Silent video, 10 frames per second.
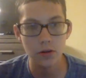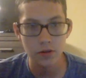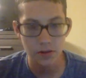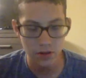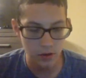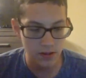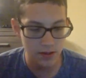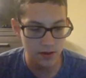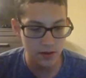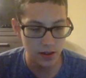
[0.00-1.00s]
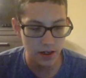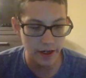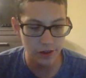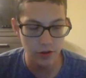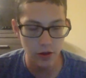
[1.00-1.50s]
So this is a
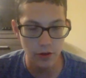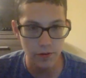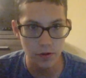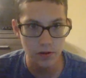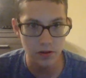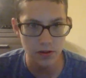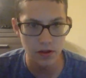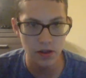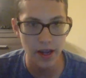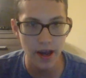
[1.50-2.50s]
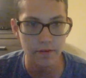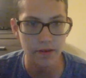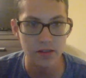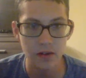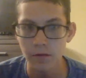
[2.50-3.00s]
Gage Car Reviews is gonna have
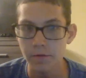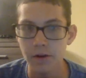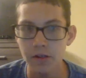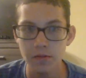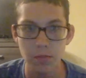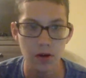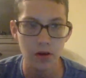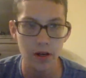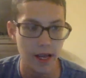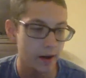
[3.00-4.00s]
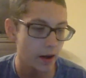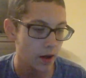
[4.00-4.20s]
its own first birthday.